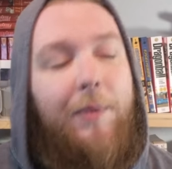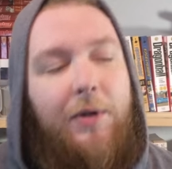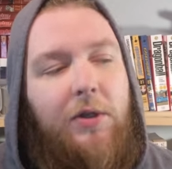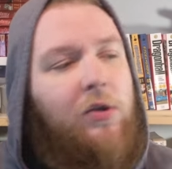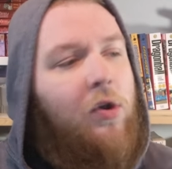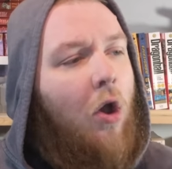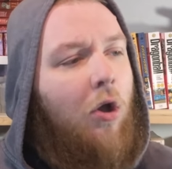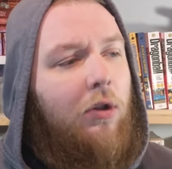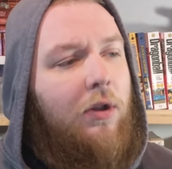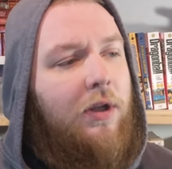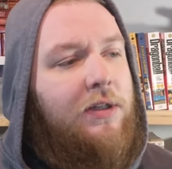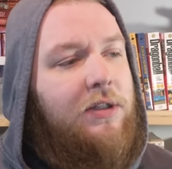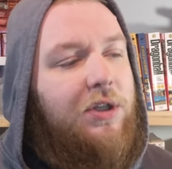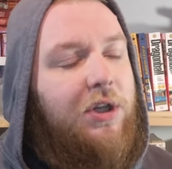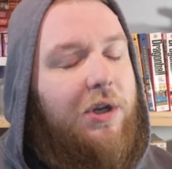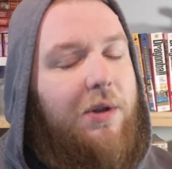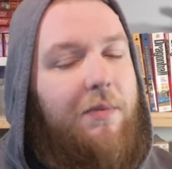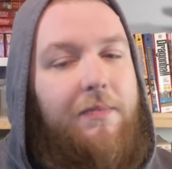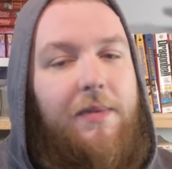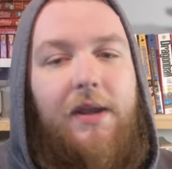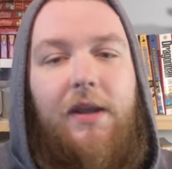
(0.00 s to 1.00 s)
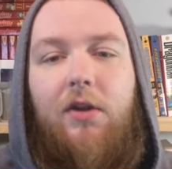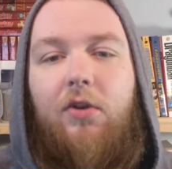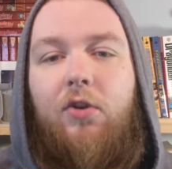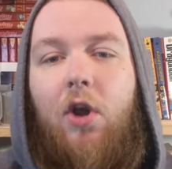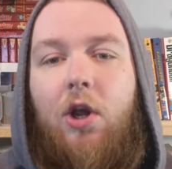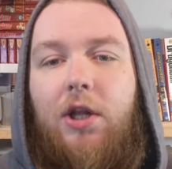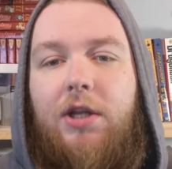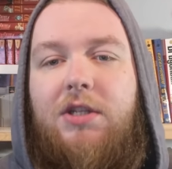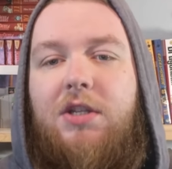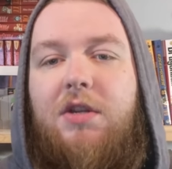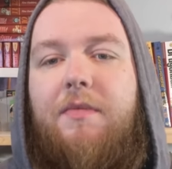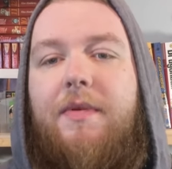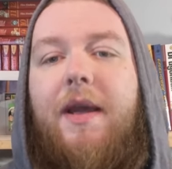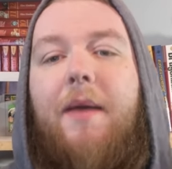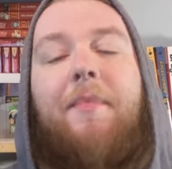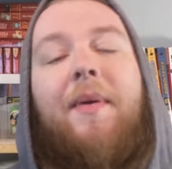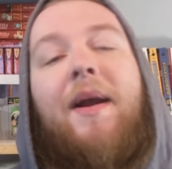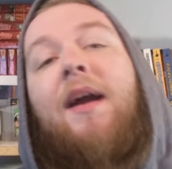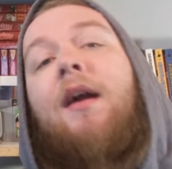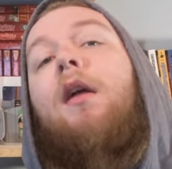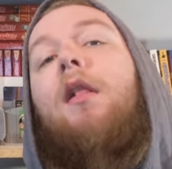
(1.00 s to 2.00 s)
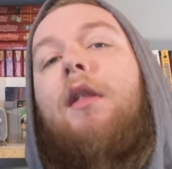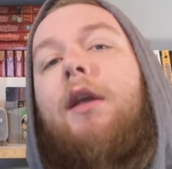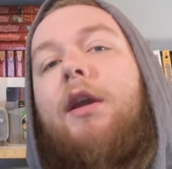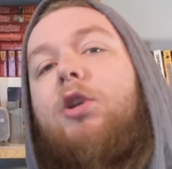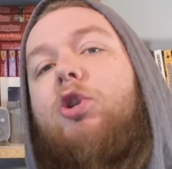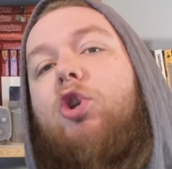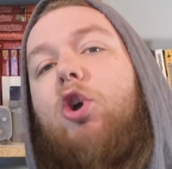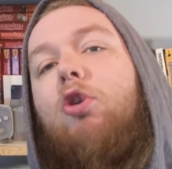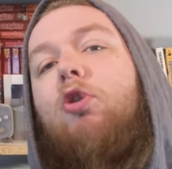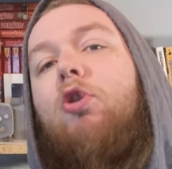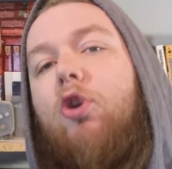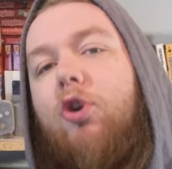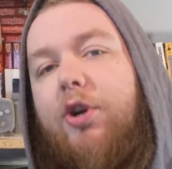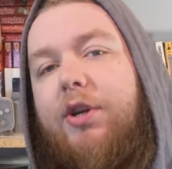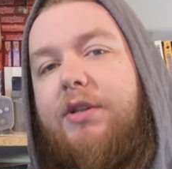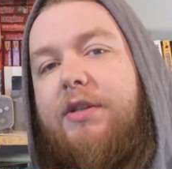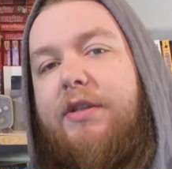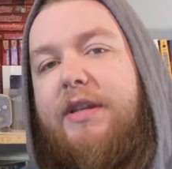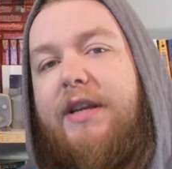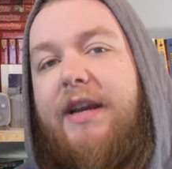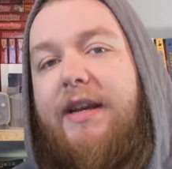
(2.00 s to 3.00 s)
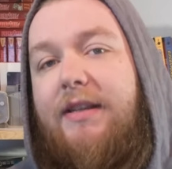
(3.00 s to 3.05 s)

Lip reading: But don't listen to me. Don't listen to me. Apparently, Joker is the